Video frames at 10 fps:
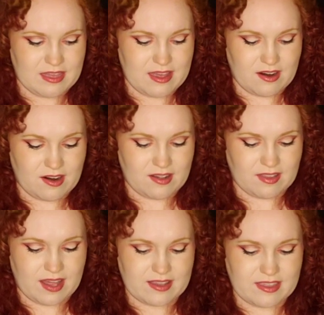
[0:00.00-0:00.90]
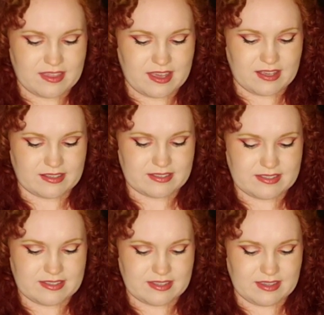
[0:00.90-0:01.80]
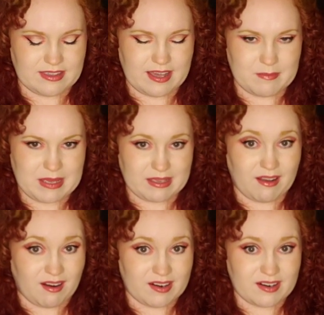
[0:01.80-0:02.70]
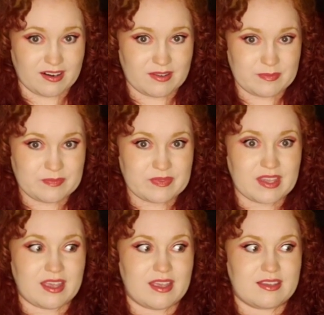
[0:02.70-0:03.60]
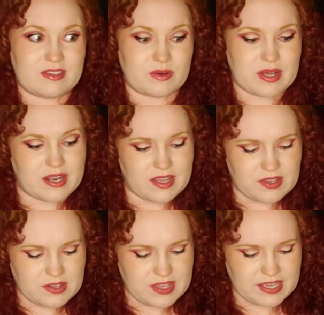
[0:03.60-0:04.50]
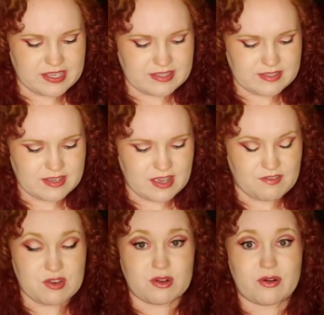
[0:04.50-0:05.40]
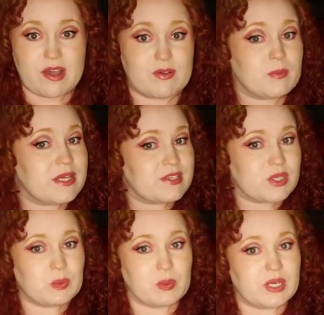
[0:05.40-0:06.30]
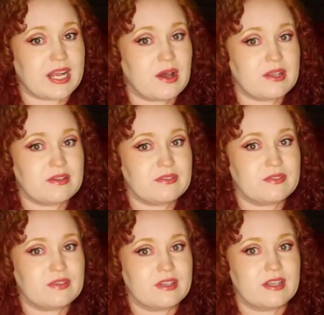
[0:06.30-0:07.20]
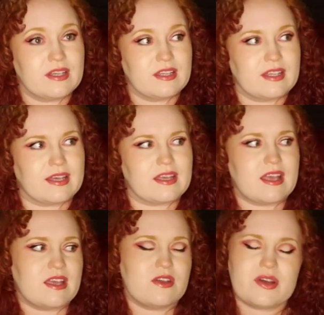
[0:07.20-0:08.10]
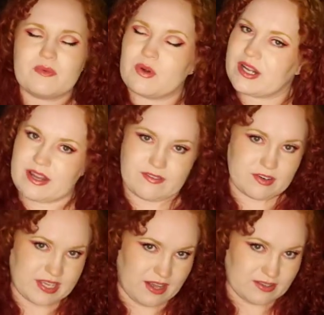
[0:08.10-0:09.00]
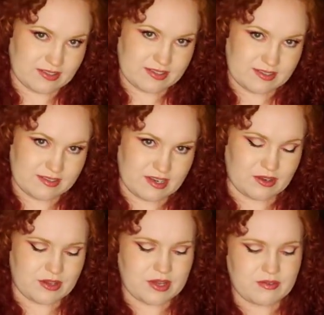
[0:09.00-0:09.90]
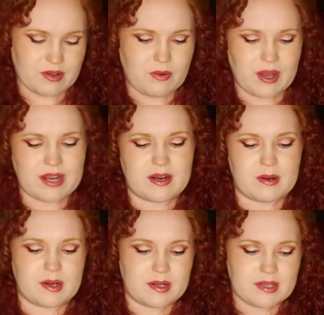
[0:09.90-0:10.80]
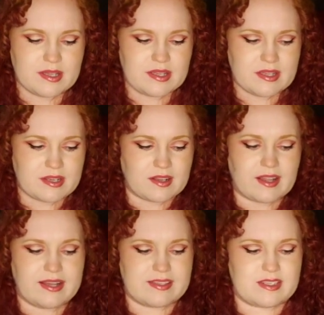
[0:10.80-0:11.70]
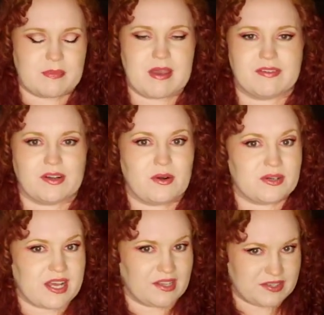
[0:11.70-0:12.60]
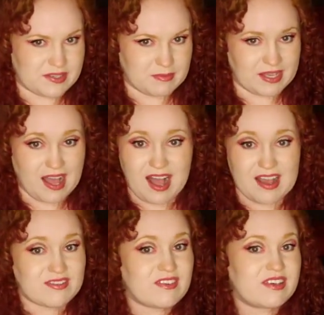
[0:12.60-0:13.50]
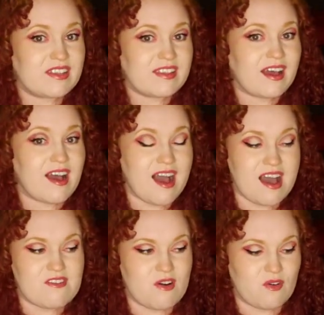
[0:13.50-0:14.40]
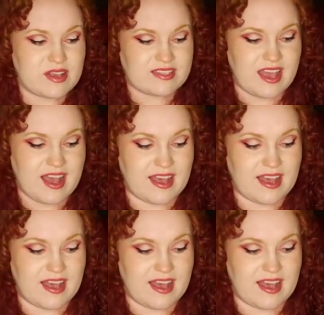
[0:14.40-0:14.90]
there are a lot of things that make it harder. So another thing is, if you don't have a place to work out of, like, you can work out of hotels, you can require your clients to pay for a hotel or something. I've never done that. I've always